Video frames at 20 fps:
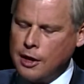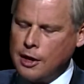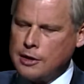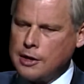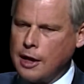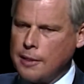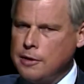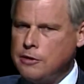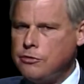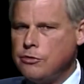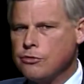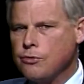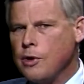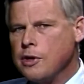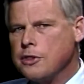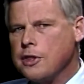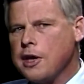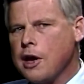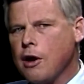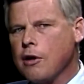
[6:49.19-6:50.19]
Now, this is what
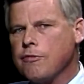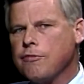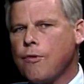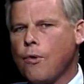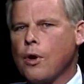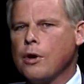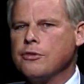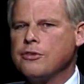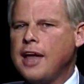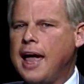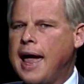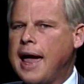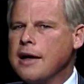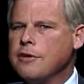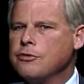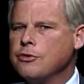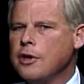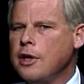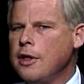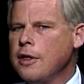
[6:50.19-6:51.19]
the Air Force
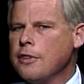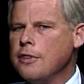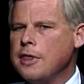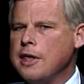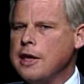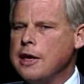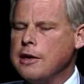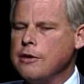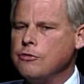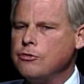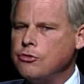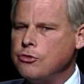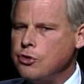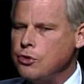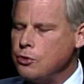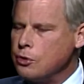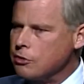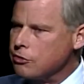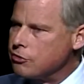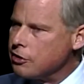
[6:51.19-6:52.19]
has the
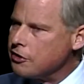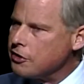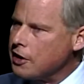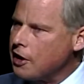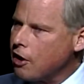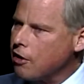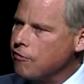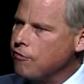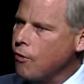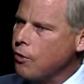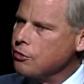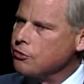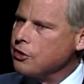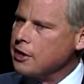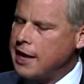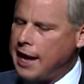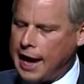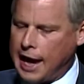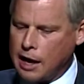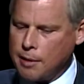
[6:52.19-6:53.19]
students at the Air Force
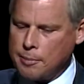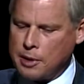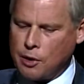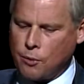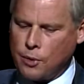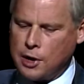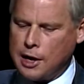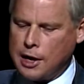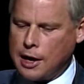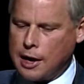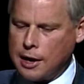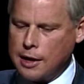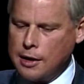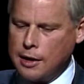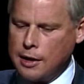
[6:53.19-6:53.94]
Academy read.